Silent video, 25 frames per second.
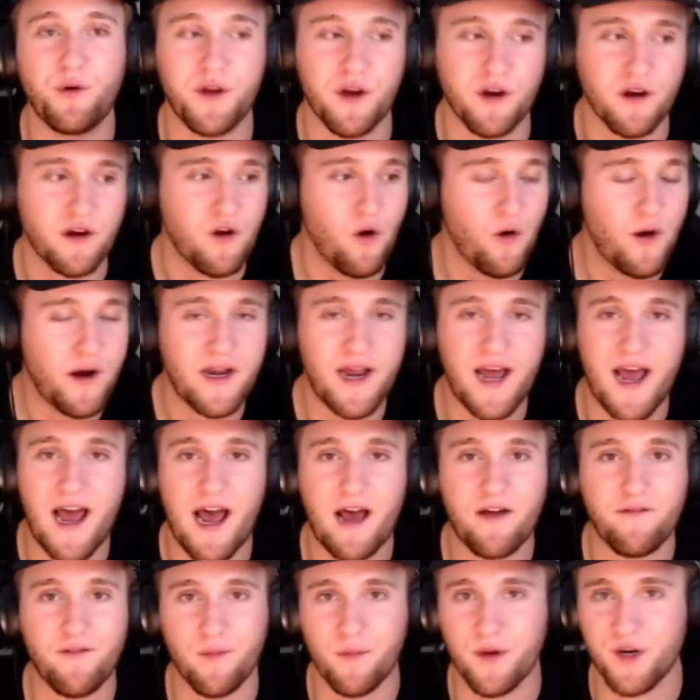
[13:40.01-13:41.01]
You're going to
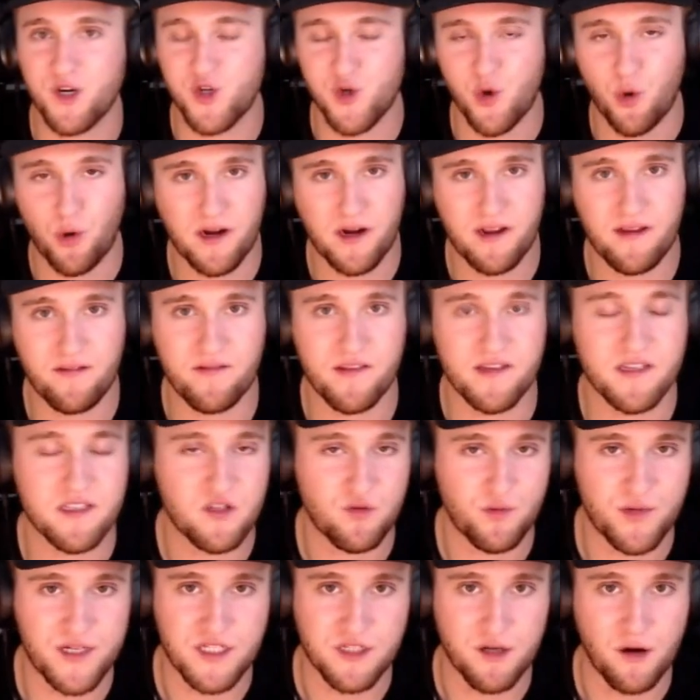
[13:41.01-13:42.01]
have a majority of these
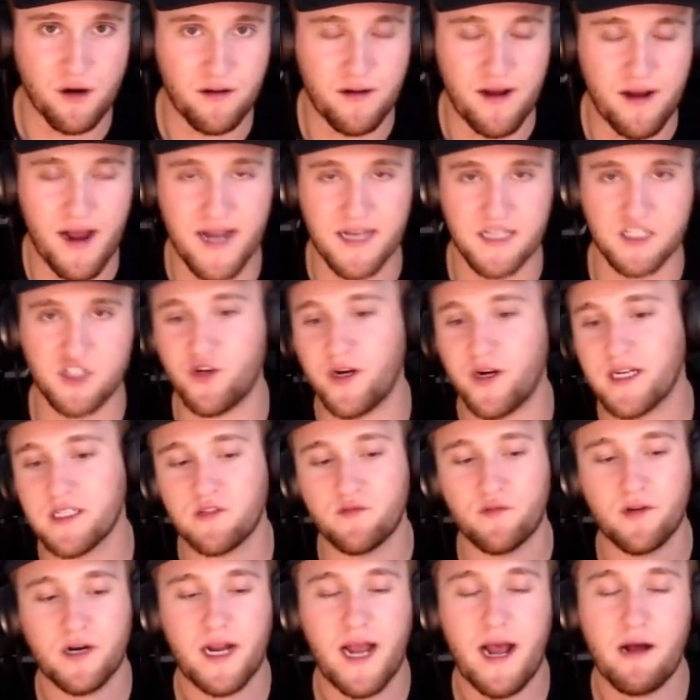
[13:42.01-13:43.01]
3-star guys
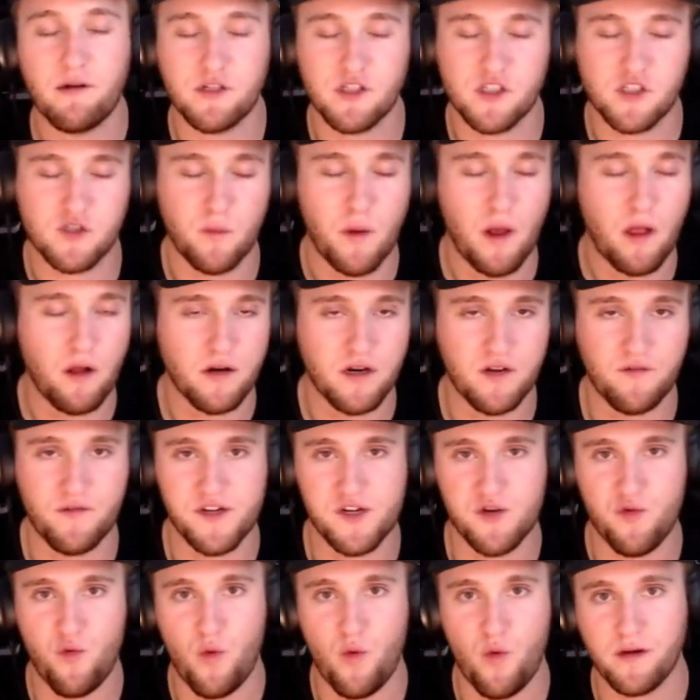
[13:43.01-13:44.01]
transferring out to smaller
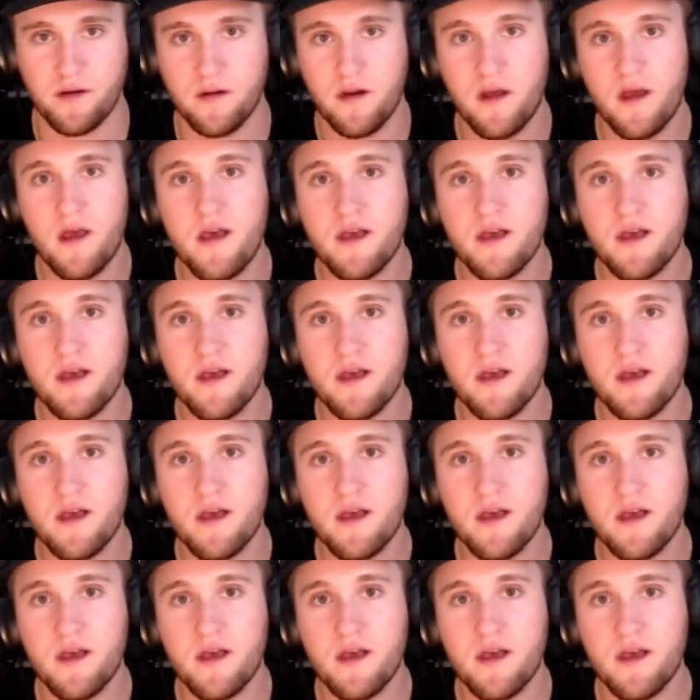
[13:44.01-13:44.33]
Division I